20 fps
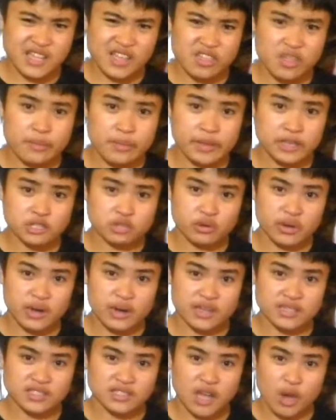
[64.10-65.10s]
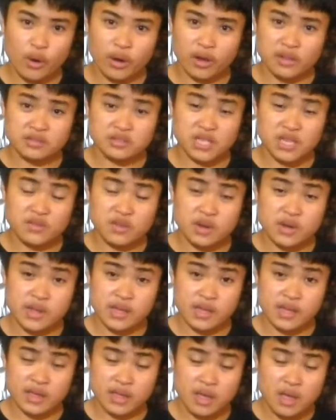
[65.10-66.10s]
it in the big screen, I saw it on
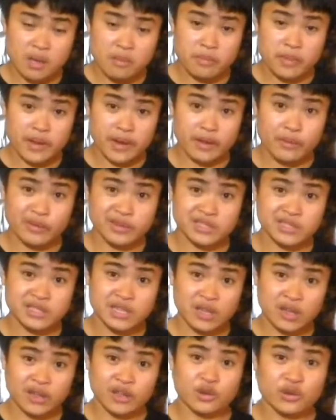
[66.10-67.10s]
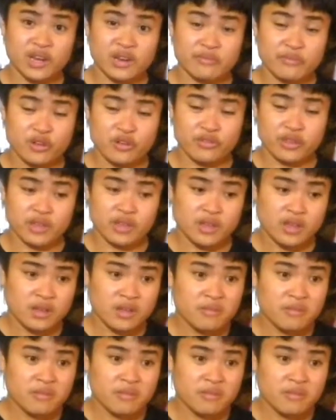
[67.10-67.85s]
DVD, but it was still a great movie.